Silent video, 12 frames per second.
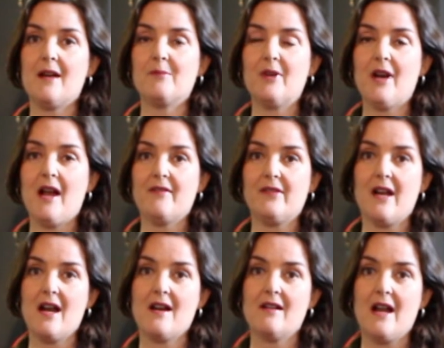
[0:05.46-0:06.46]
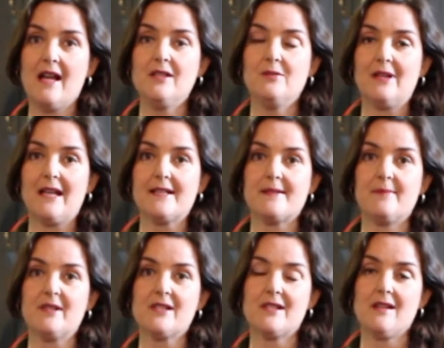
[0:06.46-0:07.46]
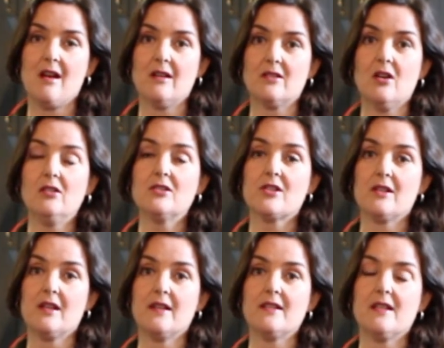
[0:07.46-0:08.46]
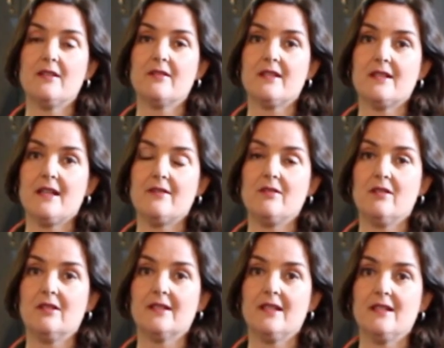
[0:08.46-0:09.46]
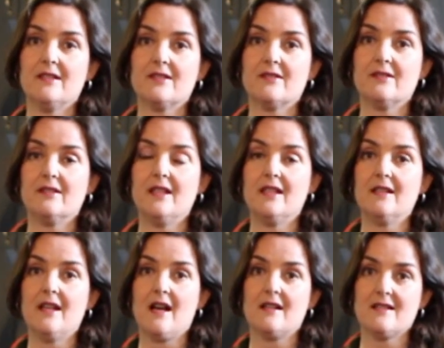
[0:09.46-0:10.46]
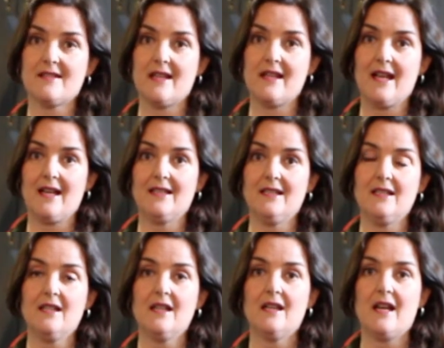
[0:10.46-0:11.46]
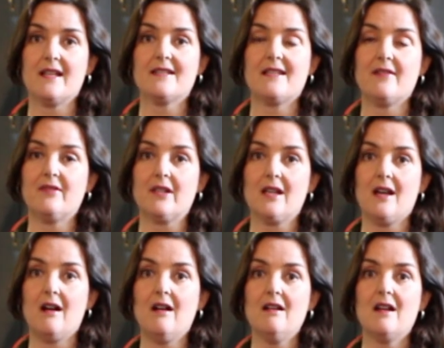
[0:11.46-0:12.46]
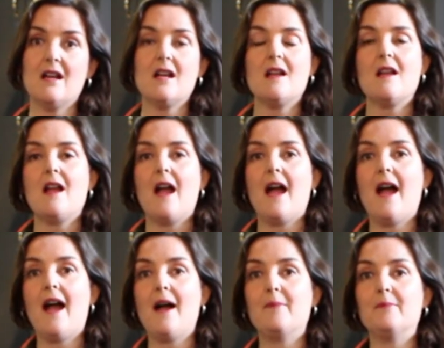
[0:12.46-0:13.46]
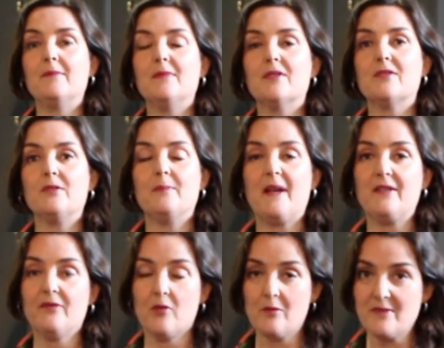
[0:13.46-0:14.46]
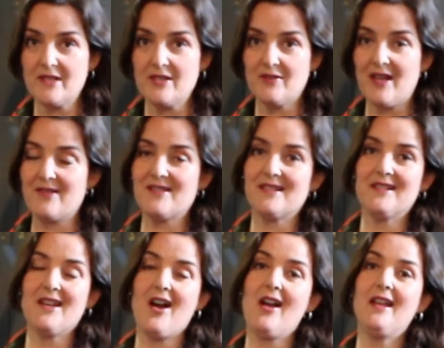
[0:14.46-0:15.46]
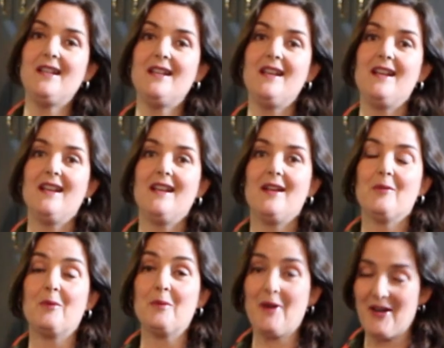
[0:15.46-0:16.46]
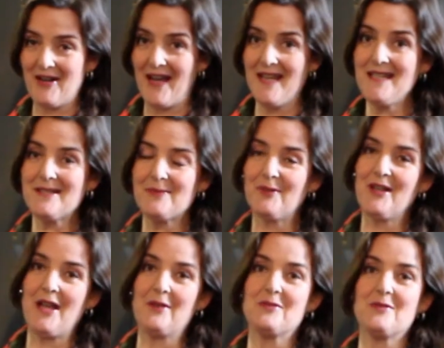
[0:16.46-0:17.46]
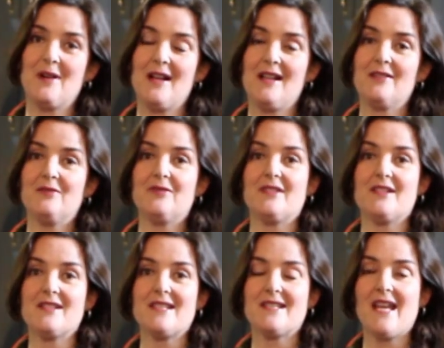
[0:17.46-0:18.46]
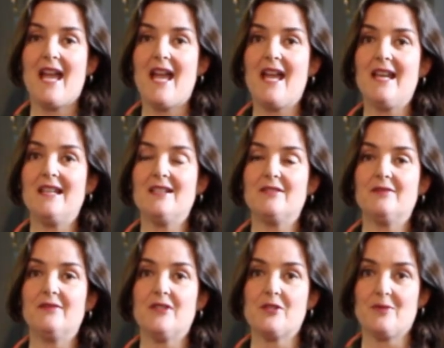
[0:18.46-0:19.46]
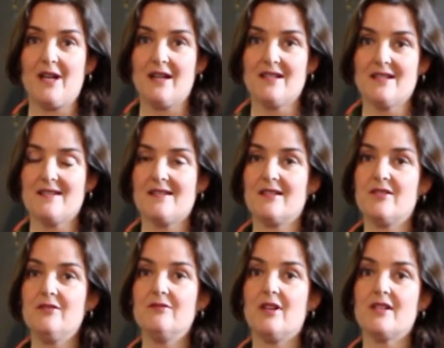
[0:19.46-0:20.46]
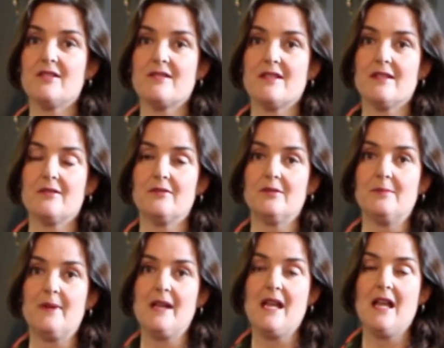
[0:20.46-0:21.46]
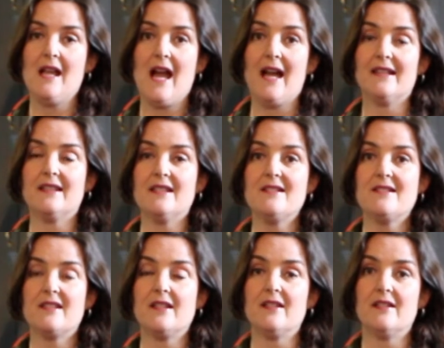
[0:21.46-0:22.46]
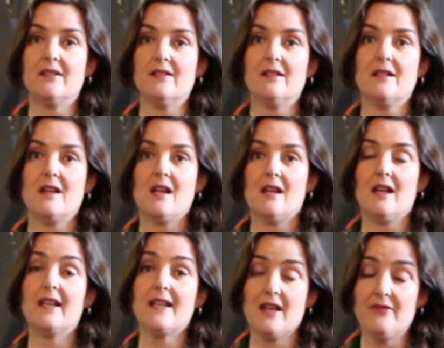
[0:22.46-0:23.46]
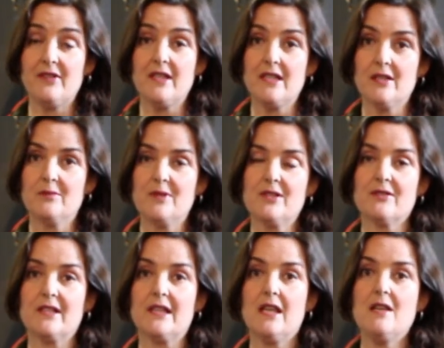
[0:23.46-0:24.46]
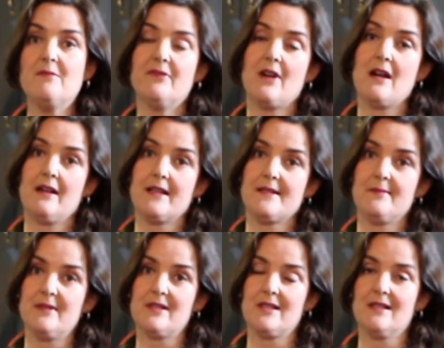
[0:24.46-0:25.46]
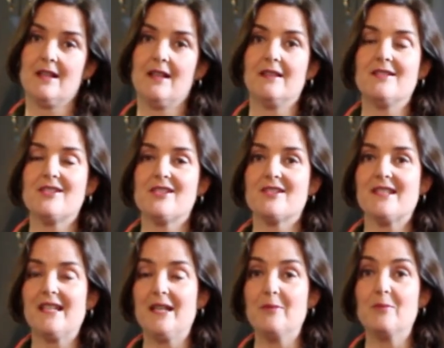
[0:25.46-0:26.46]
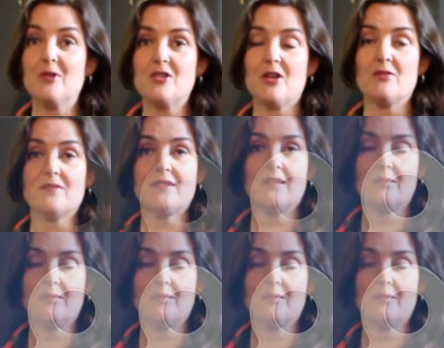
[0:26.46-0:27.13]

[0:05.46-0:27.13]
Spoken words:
and we're having our annual exhibition on Culture Night here at the Town Hall Theatre in Artisan Alley at 7 o'clock. Group 8 formed in 2009. We were 8, we're now 12. There's 10 visual artists and 2 writers in the group. And this year, like every year, we took a theme for our exhibition. And this year's theme, we chose the